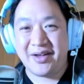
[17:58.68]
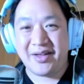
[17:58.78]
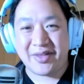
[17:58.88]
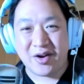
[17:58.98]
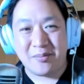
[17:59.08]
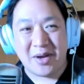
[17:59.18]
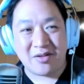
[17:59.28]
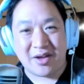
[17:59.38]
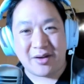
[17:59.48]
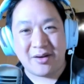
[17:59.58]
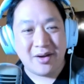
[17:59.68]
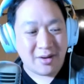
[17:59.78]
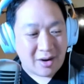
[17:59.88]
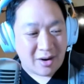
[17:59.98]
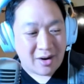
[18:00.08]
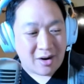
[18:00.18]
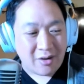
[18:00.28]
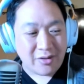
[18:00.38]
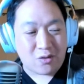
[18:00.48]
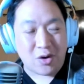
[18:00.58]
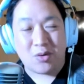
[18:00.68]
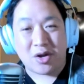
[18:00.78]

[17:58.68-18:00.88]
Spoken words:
They're amazing. All the Greenway